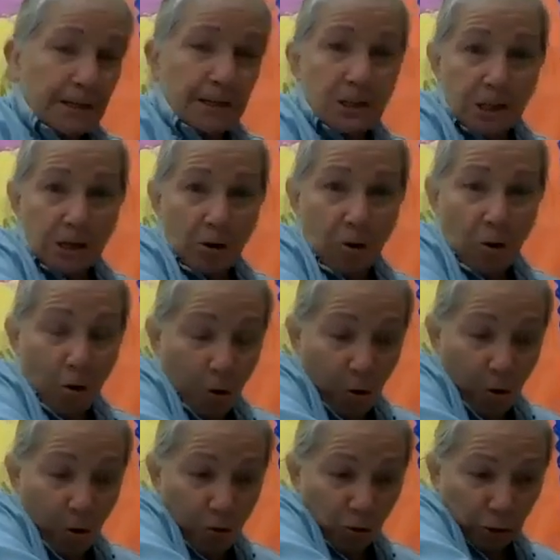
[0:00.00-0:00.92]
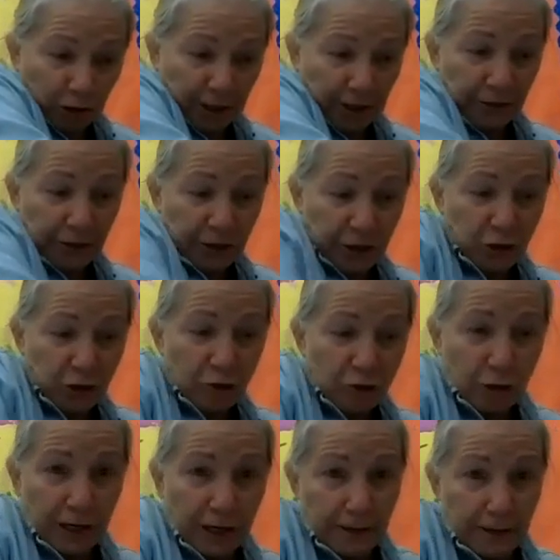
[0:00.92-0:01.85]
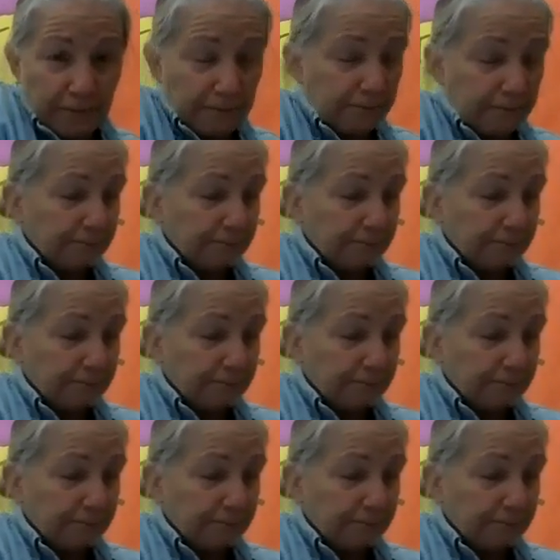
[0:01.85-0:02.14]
is going to hold the string.